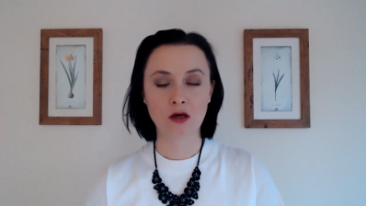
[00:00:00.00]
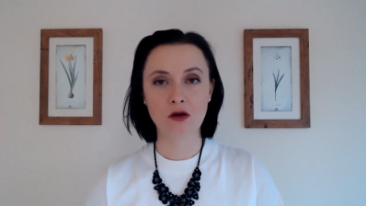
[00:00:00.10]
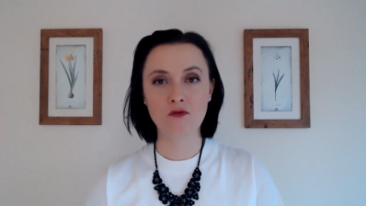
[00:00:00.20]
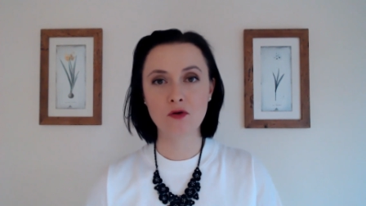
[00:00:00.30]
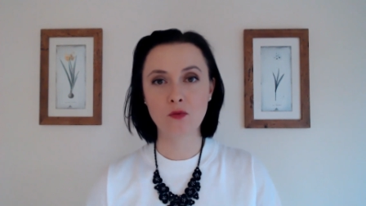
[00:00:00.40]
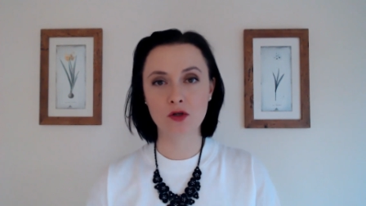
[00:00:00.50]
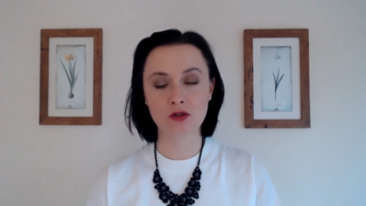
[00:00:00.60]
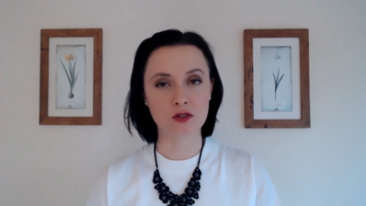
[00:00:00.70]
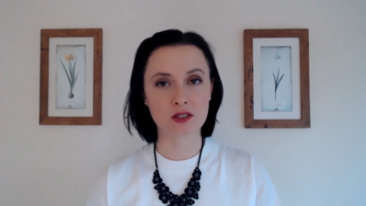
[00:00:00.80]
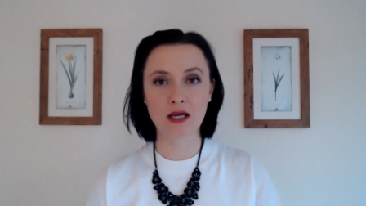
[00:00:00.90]
if you want
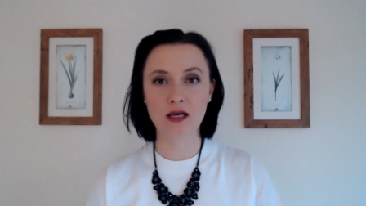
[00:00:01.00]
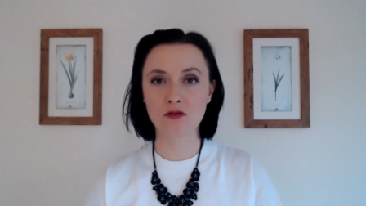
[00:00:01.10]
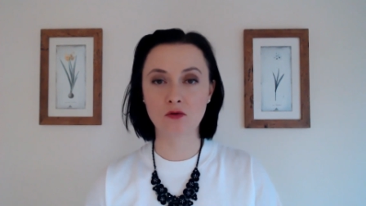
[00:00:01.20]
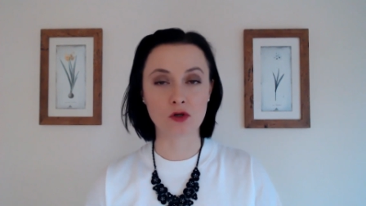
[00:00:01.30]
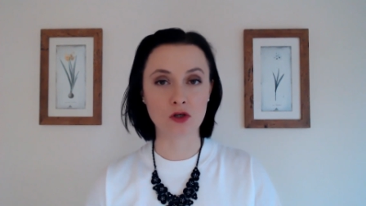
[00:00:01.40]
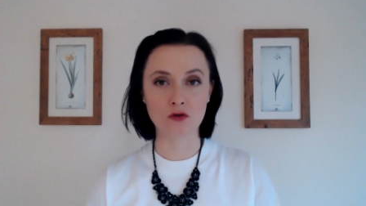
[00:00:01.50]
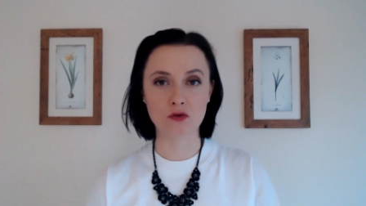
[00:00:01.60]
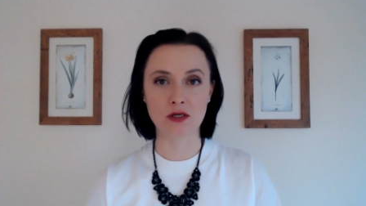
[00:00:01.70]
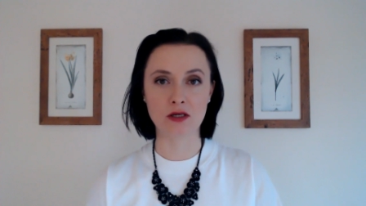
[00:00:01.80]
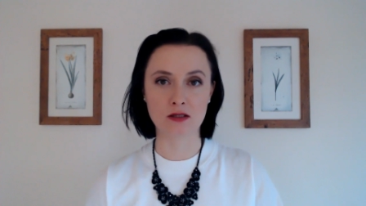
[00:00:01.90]
to sell it or
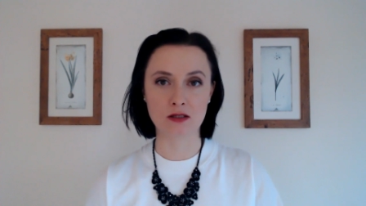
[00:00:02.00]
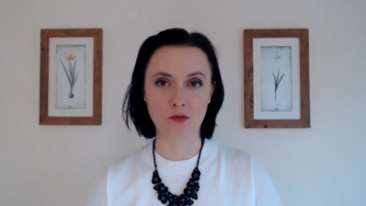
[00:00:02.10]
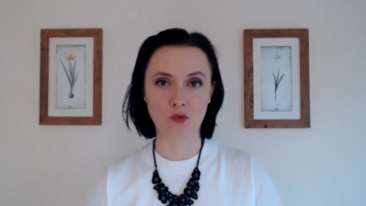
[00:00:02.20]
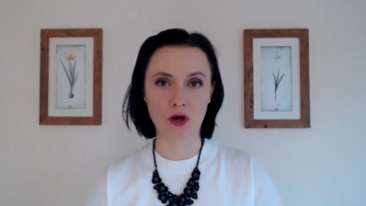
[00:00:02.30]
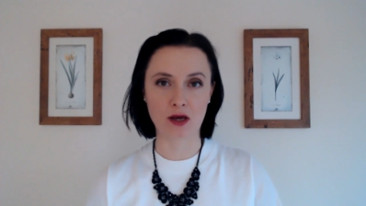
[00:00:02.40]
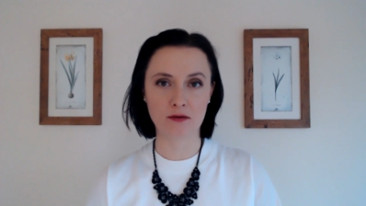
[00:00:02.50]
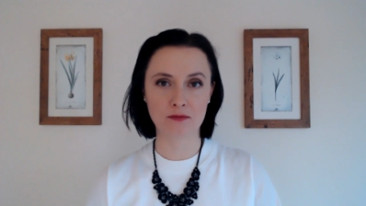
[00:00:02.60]
use it in some way